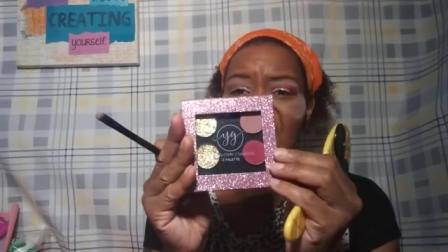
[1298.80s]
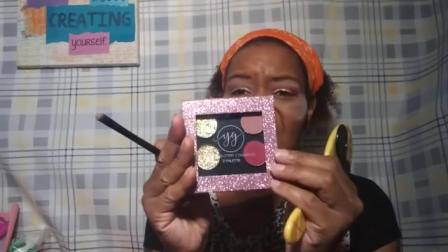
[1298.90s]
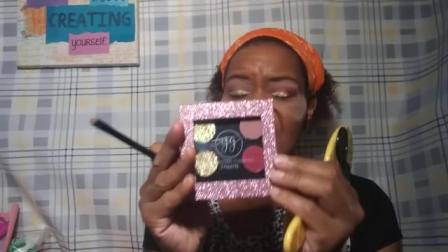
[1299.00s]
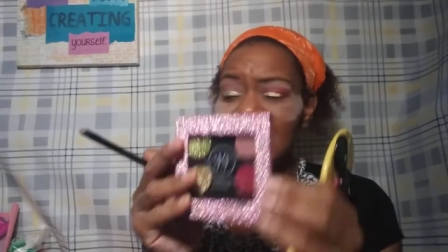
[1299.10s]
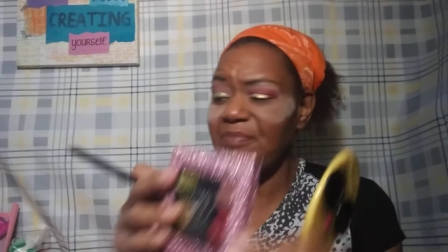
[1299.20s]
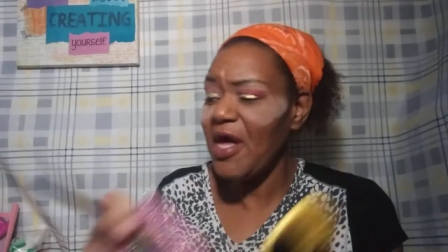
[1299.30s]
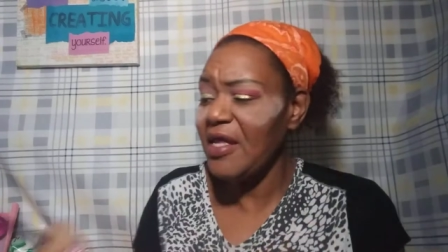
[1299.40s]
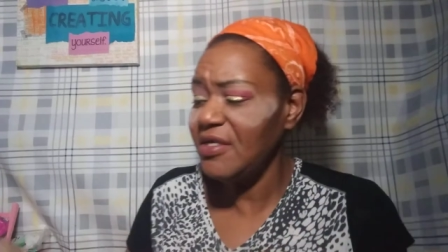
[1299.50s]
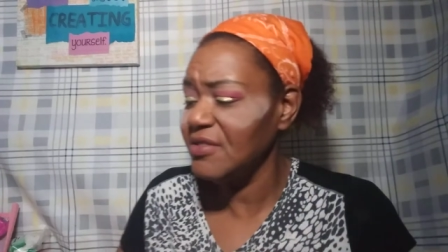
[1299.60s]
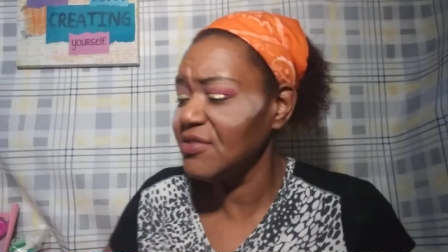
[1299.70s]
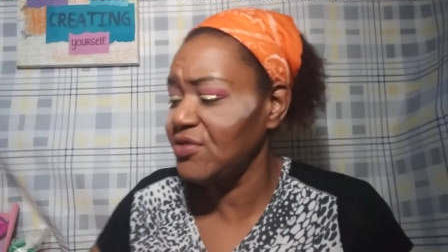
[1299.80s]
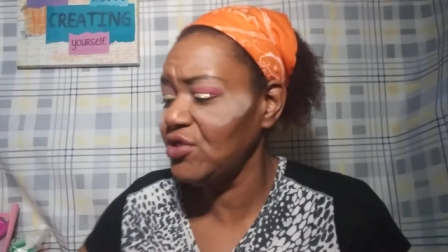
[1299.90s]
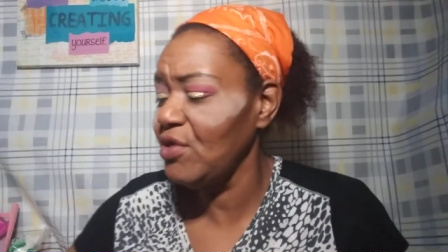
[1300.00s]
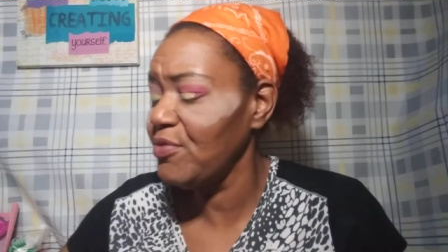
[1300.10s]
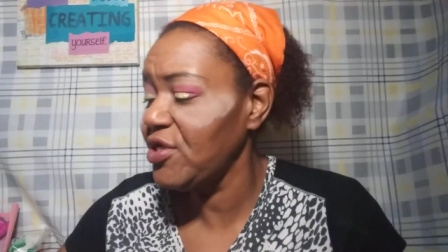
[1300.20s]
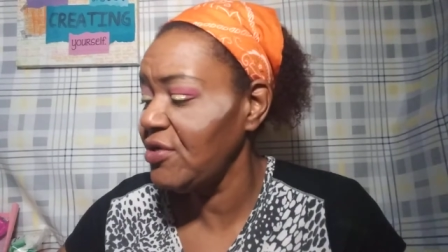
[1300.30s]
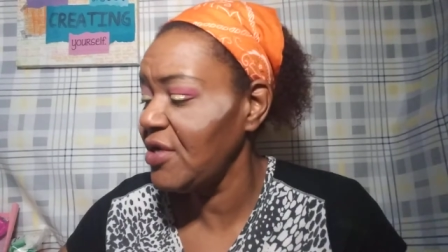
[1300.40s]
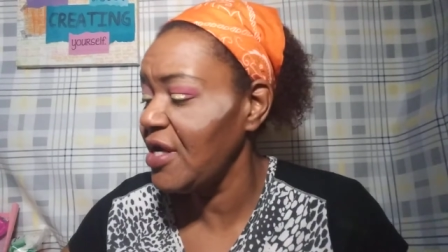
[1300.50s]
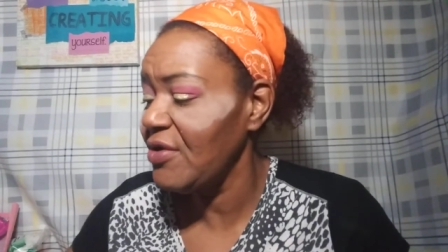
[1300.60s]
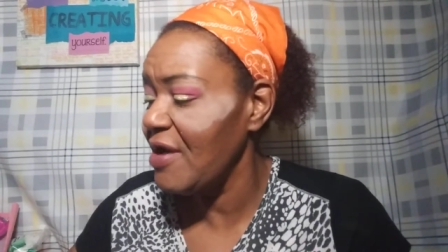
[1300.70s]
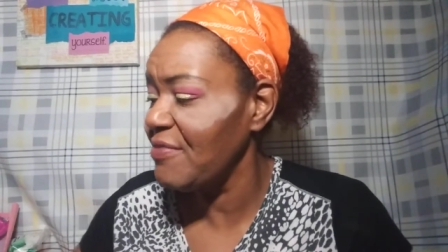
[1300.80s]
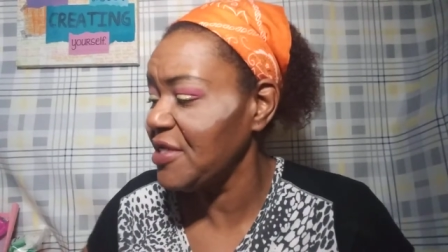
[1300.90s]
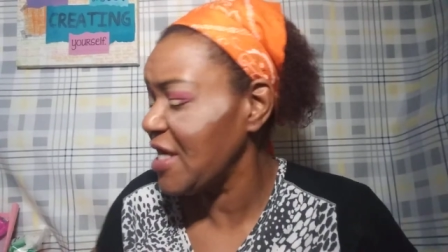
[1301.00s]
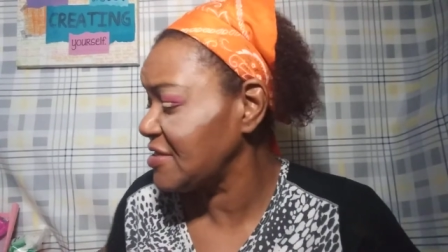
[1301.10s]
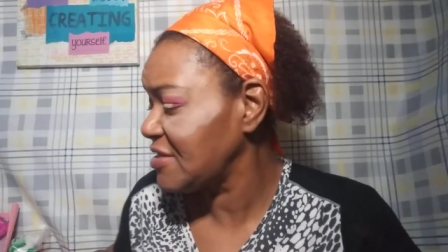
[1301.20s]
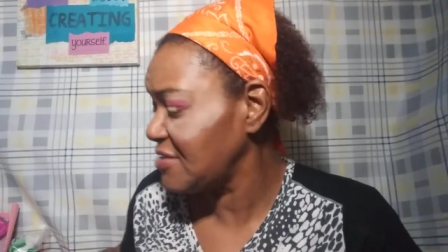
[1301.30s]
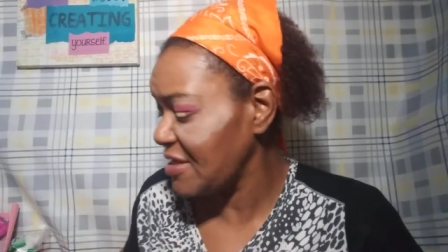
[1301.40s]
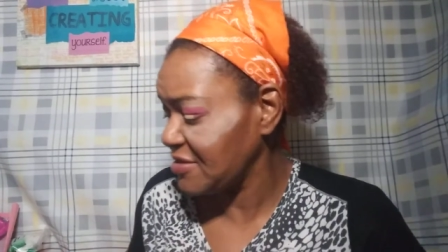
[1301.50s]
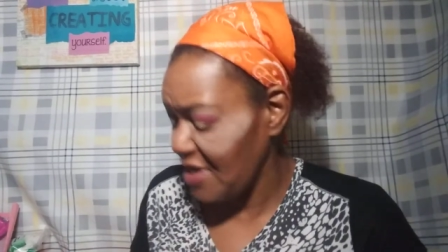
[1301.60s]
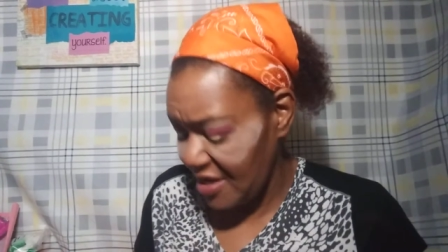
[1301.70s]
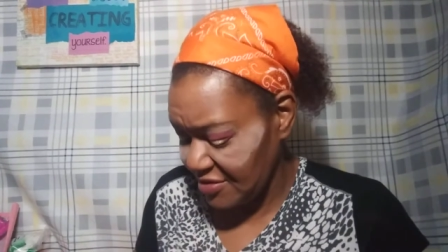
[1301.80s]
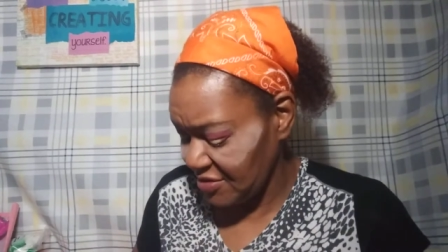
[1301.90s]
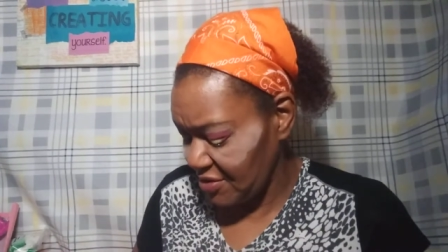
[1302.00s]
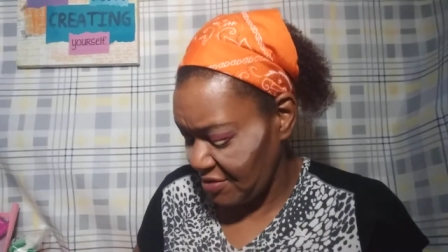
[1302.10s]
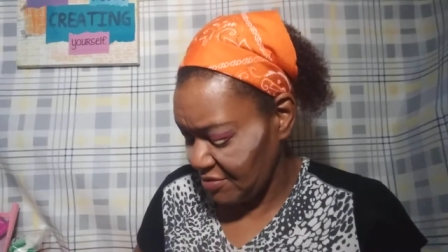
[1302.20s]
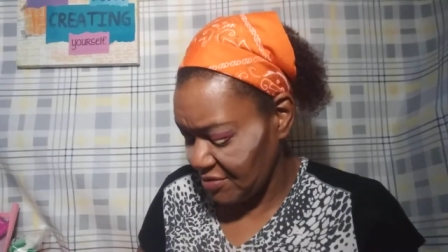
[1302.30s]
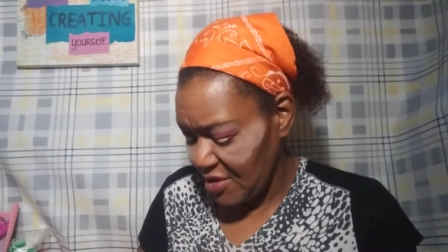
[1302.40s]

the Z palette, super cute. I don't have one that's that size, you know.